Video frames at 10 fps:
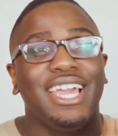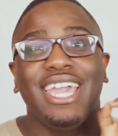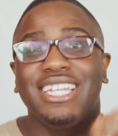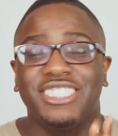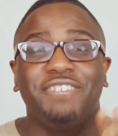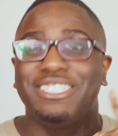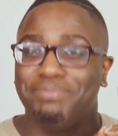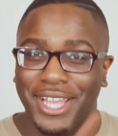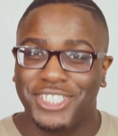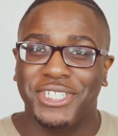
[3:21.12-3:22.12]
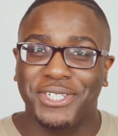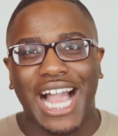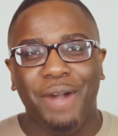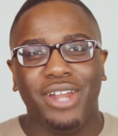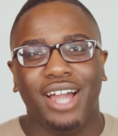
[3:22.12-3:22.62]
He does not respect you.
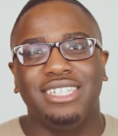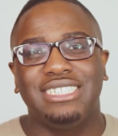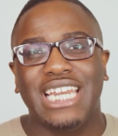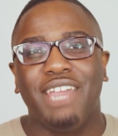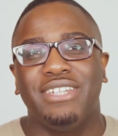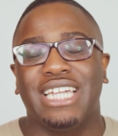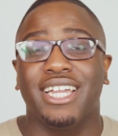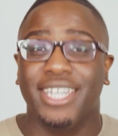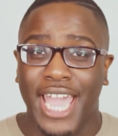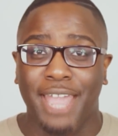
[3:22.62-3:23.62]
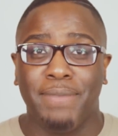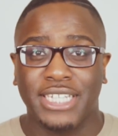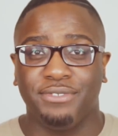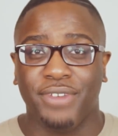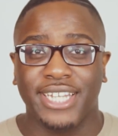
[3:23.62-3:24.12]
I would understand if he's like a gay
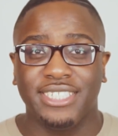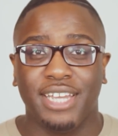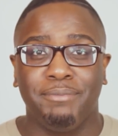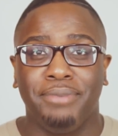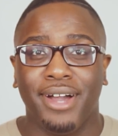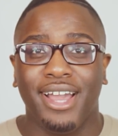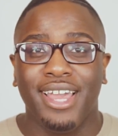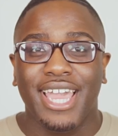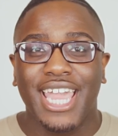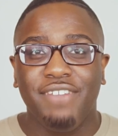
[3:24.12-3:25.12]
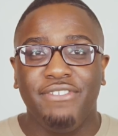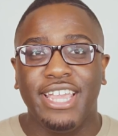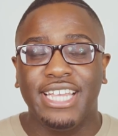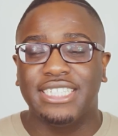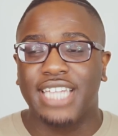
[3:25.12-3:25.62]
best friend, but if
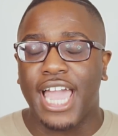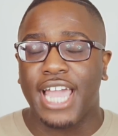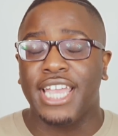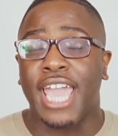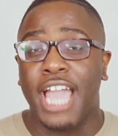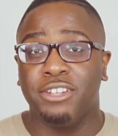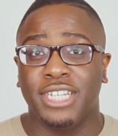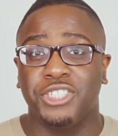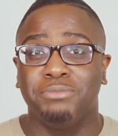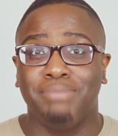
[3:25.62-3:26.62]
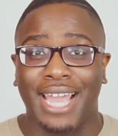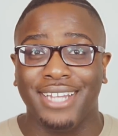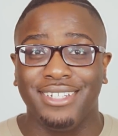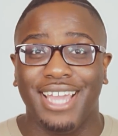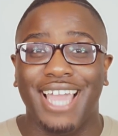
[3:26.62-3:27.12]
he's a heterosexual
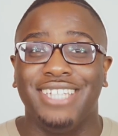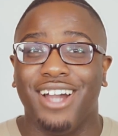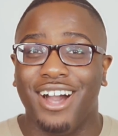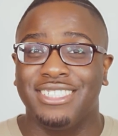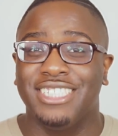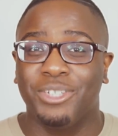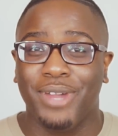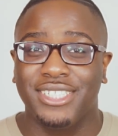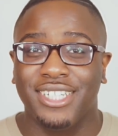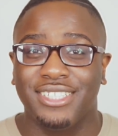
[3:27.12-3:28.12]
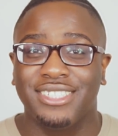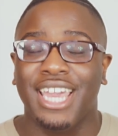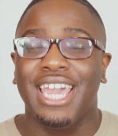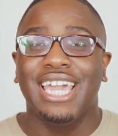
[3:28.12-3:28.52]
man and he's asking these questions,